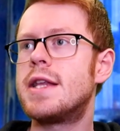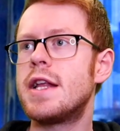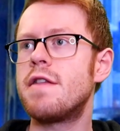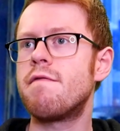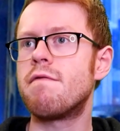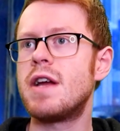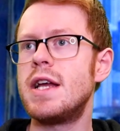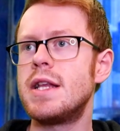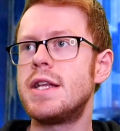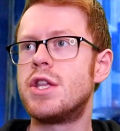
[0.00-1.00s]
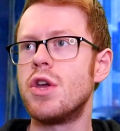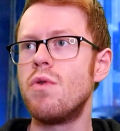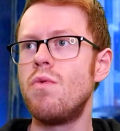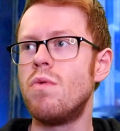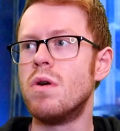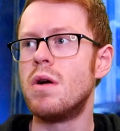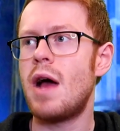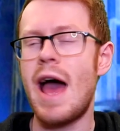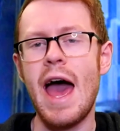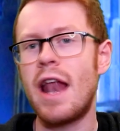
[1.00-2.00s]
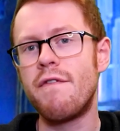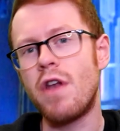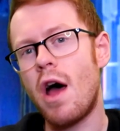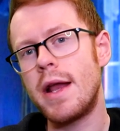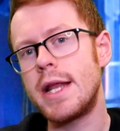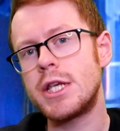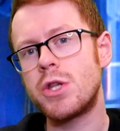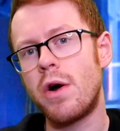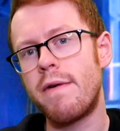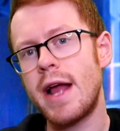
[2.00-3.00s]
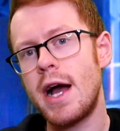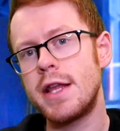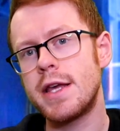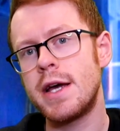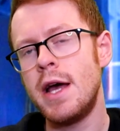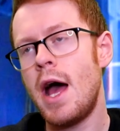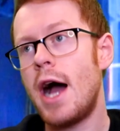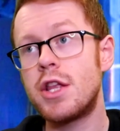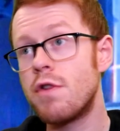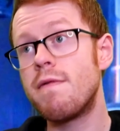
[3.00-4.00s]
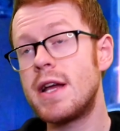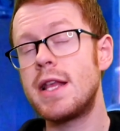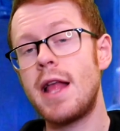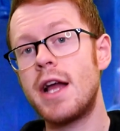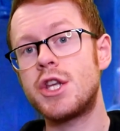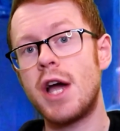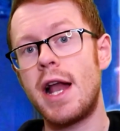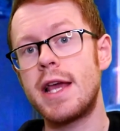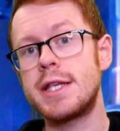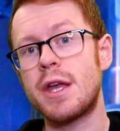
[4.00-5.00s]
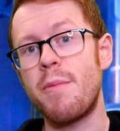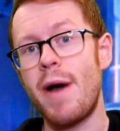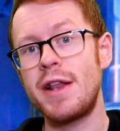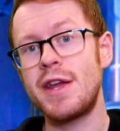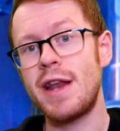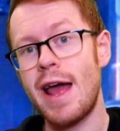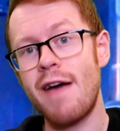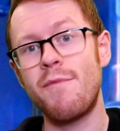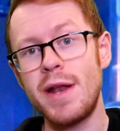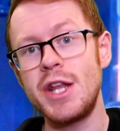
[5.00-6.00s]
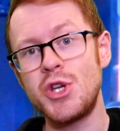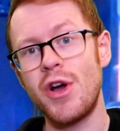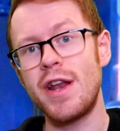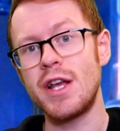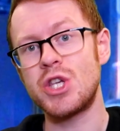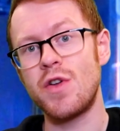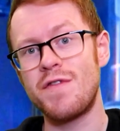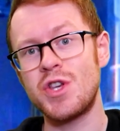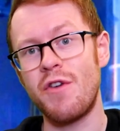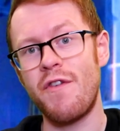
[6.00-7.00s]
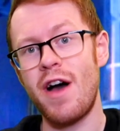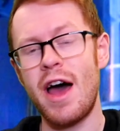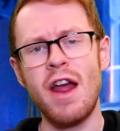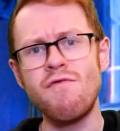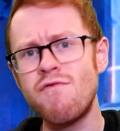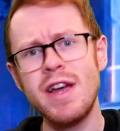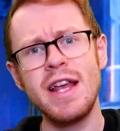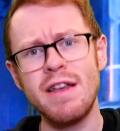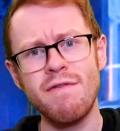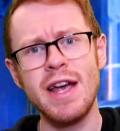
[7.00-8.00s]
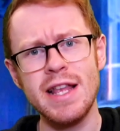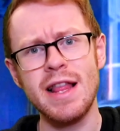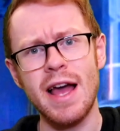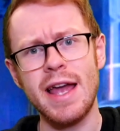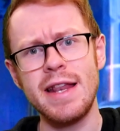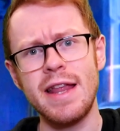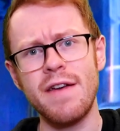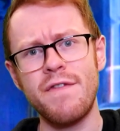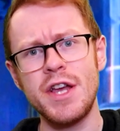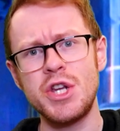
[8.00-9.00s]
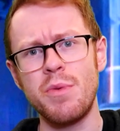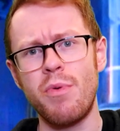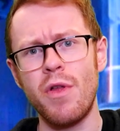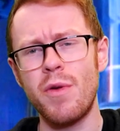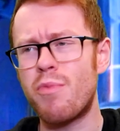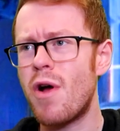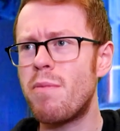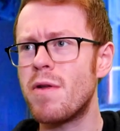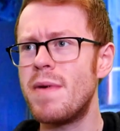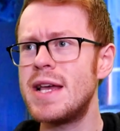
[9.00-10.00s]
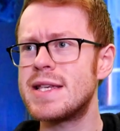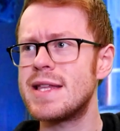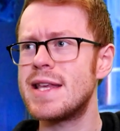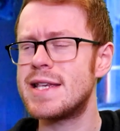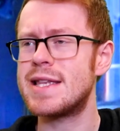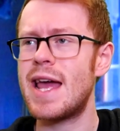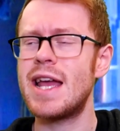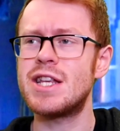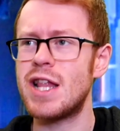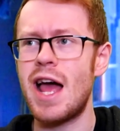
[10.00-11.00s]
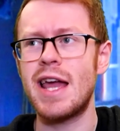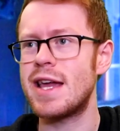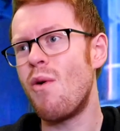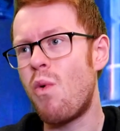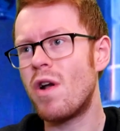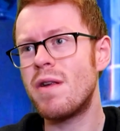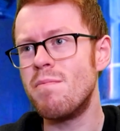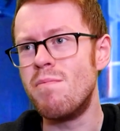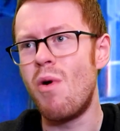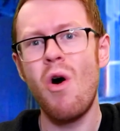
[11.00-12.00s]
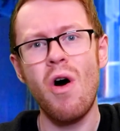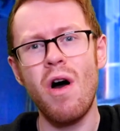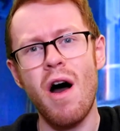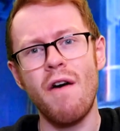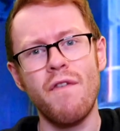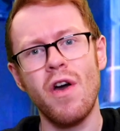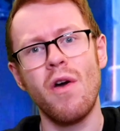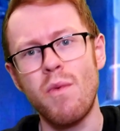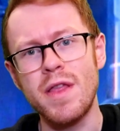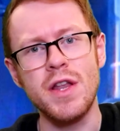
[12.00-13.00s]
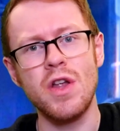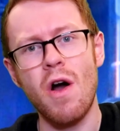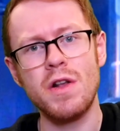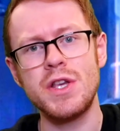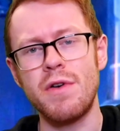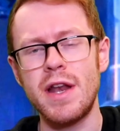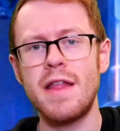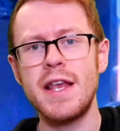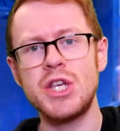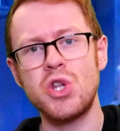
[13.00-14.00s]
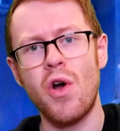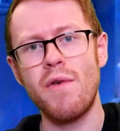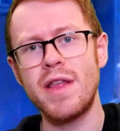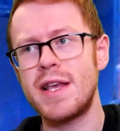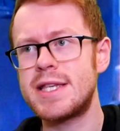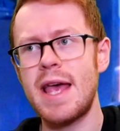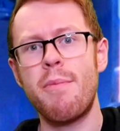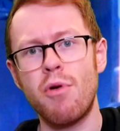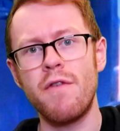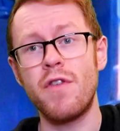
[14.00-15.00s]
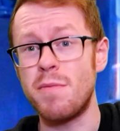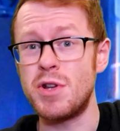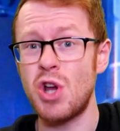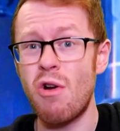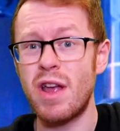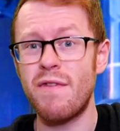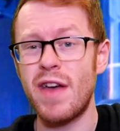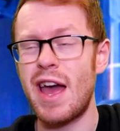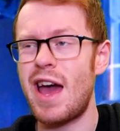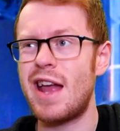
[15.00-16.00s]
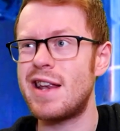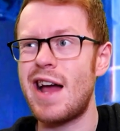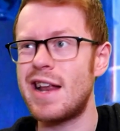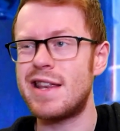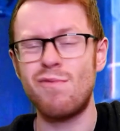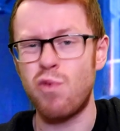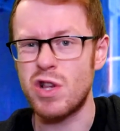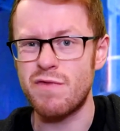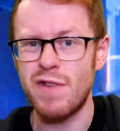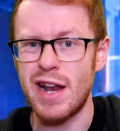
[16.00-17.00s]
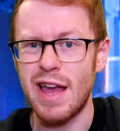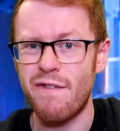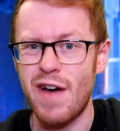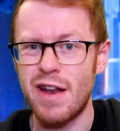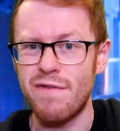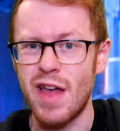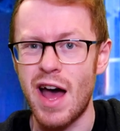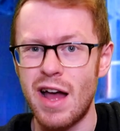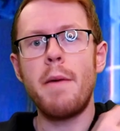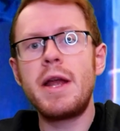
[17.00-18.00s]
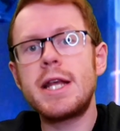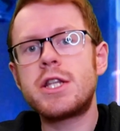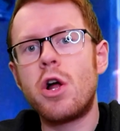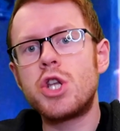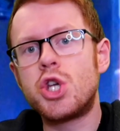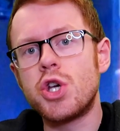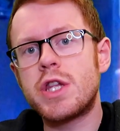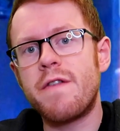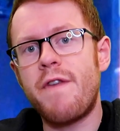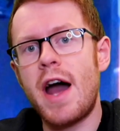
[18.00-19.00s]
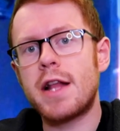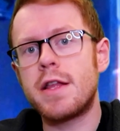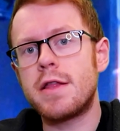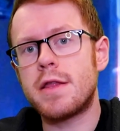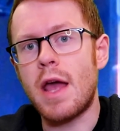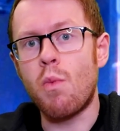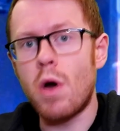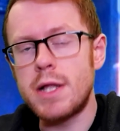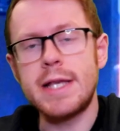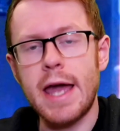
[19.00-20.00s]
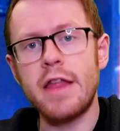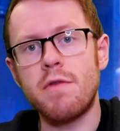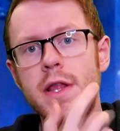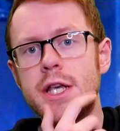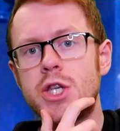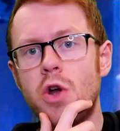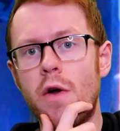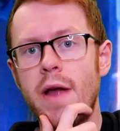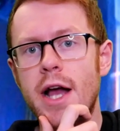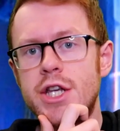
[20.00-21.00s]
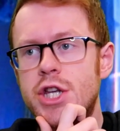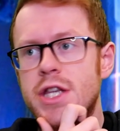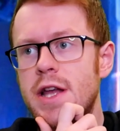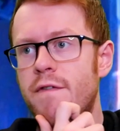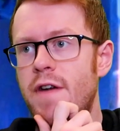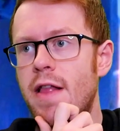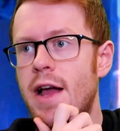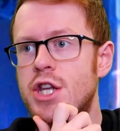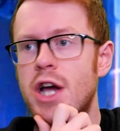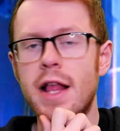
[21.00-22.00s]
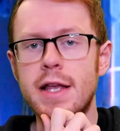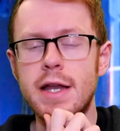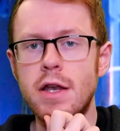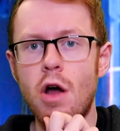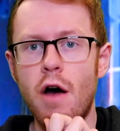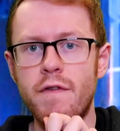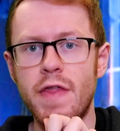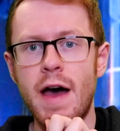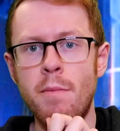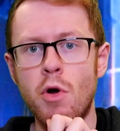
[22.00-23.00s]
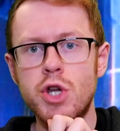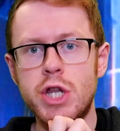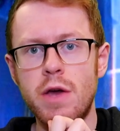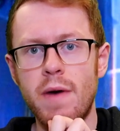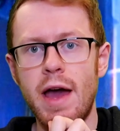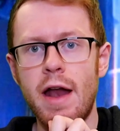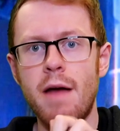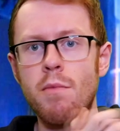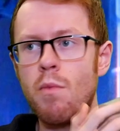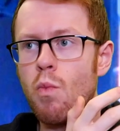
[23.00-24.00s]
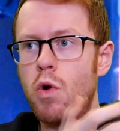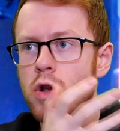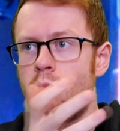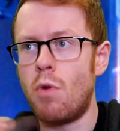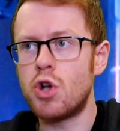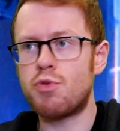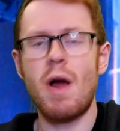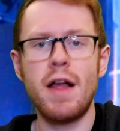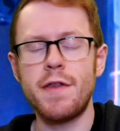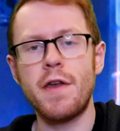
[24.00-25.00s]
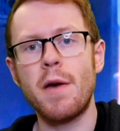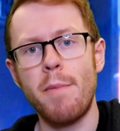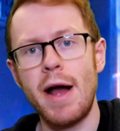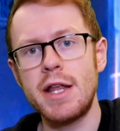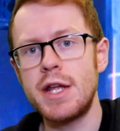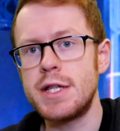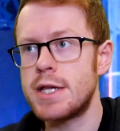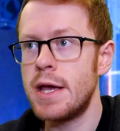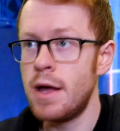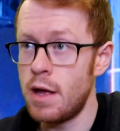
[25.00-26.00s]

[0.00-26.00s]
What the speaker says: didn't really do a hell of a lot in this story either. I do really like Charlie as a companion. I have been enjoying her stuff so far, and I really like India Fisher, but the problem is at this stage, like, I want more of her with the Doctor, and in this story they're separate for the majority of it, and I wasn't really a fan of that. I mean, it's not just the fact that they weren't together in this story, it's just I felt like Charlie didn't offer that much to it, and I would much rather the companions